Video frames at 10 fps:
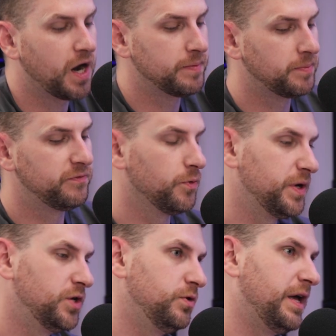All right, but before we
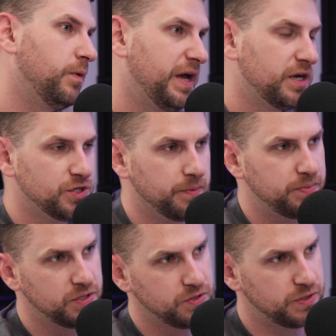can do that, we got to jump
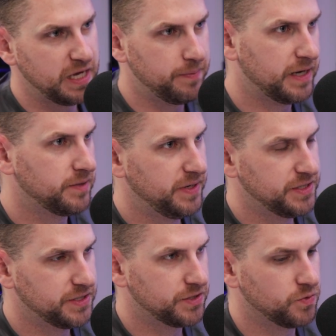into Take It Back to
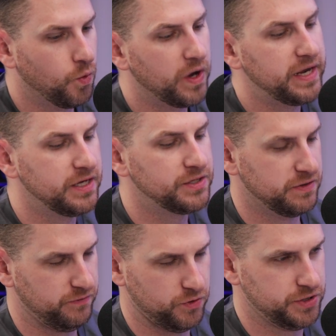Basics. What is
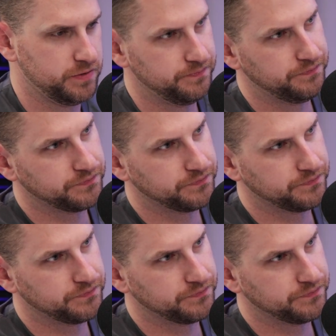the force?